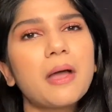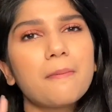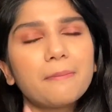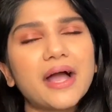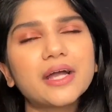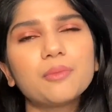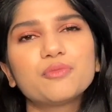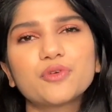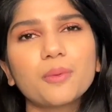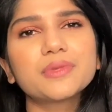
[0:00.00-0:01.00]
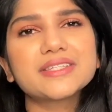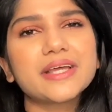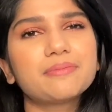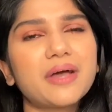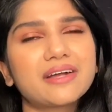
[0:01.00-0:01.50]
back up from the
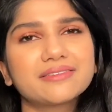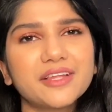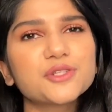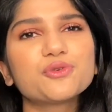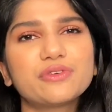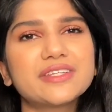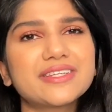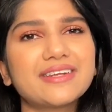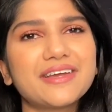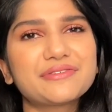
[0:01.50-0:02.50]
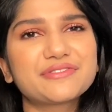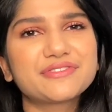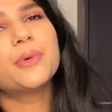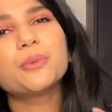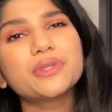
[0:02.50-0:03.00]
setback that you face in life.
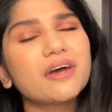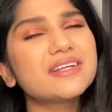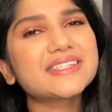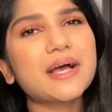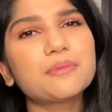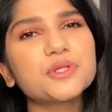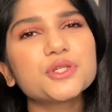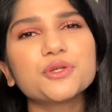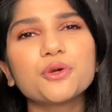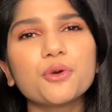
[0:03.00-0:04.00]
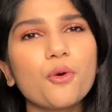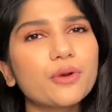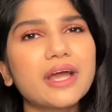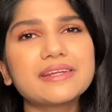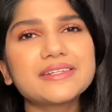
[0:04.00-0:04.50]
But without establishing your
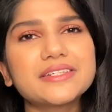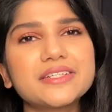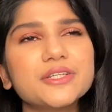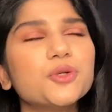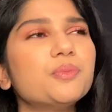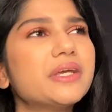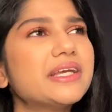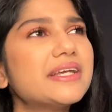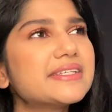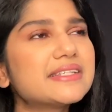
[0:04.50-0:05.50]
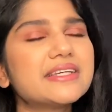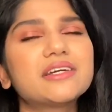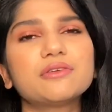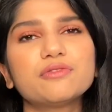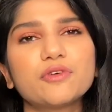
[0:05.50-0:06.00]
own identity, you may easily
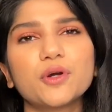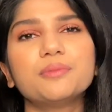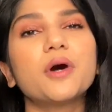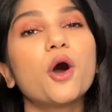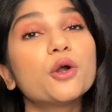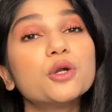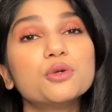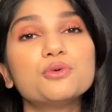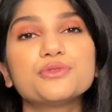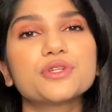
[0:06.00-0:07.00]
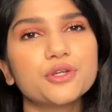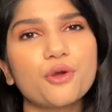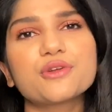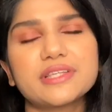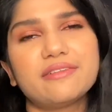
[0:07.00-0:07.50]
conform or lose
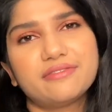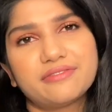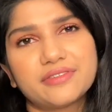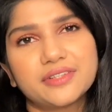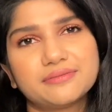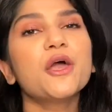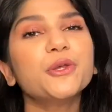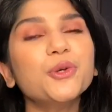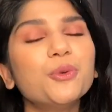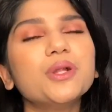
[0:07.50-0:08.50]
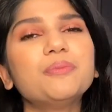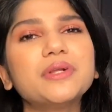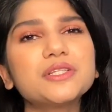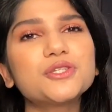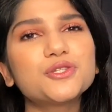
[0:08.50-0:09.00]
yourself. You will
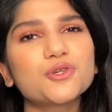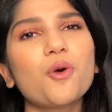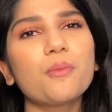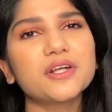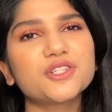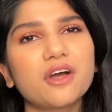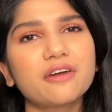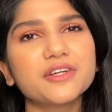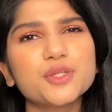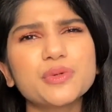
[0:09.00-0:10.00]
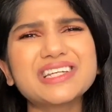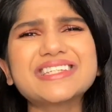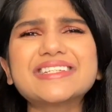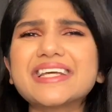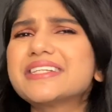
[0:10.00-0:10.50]
build so much courage, because
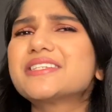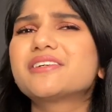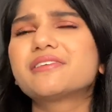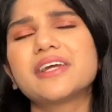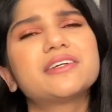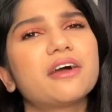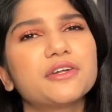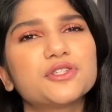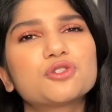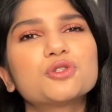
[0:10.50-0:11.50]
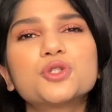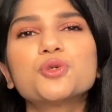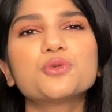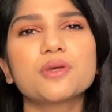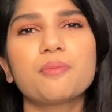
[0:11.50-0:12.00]
it takes great courage to
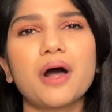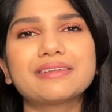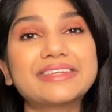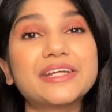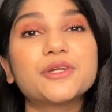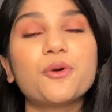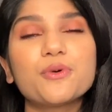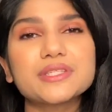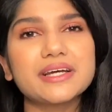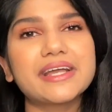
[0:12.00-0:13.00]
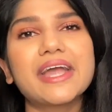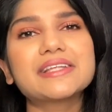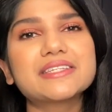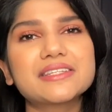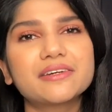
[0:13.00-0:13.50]
choose a path that goes
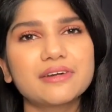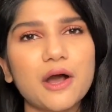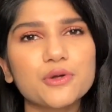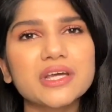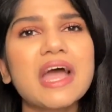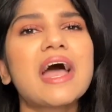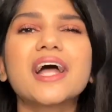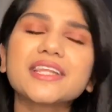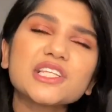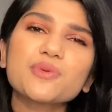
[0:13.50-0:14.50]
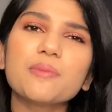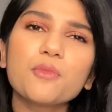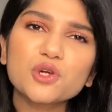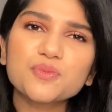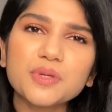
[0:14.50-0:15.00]
against the crowd. And that's why
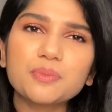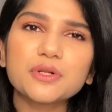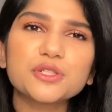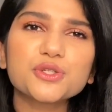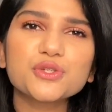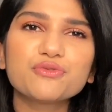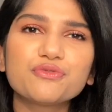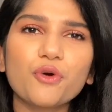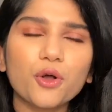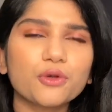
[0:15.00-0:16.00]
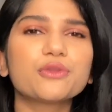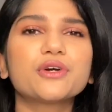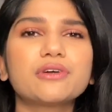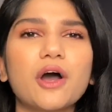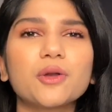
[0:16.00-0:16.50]
most people just follow the
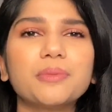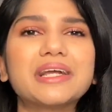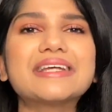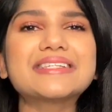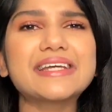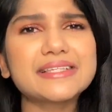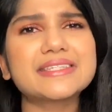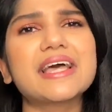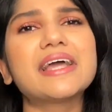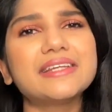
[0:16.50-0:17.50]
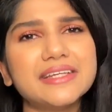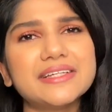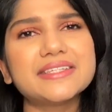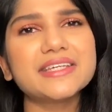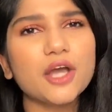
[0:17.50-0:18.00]
crowd, because it's an
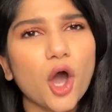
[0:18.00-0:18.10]
easy